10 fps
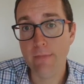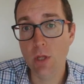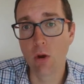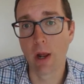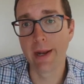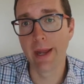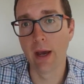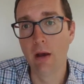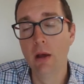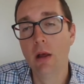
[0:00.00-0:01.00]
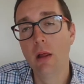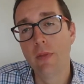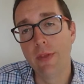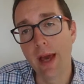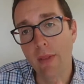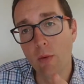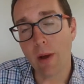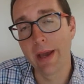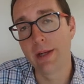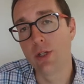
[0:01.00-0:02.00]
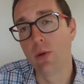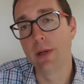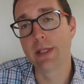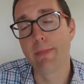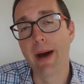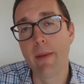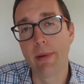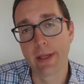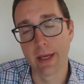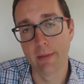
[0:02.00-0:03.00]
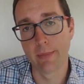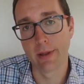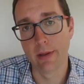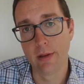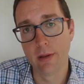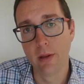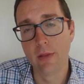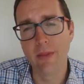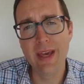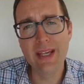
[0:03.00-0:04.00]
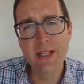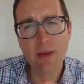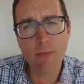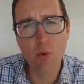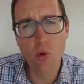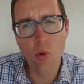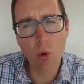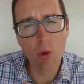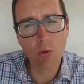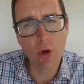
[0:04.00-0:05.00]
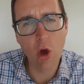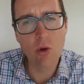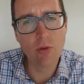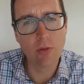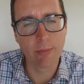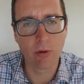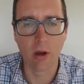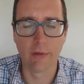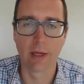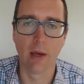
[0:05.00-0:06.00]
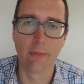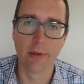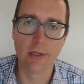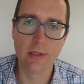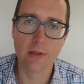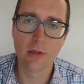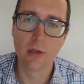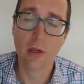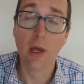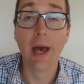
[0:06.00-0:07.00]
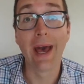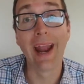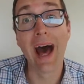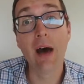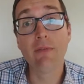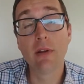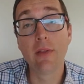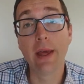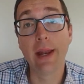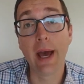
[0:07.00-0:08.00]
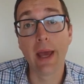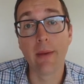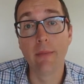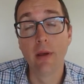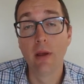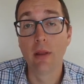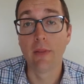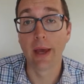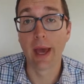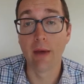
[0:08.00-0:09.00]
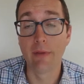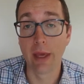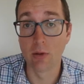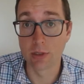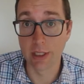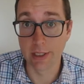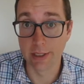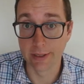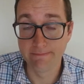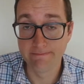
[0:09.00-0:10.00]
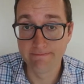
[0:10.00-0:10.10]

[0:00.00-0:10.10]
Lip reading: All right, now, the other way to do it is a public company. These are more well-known than private companies. And after their name, they have LTD.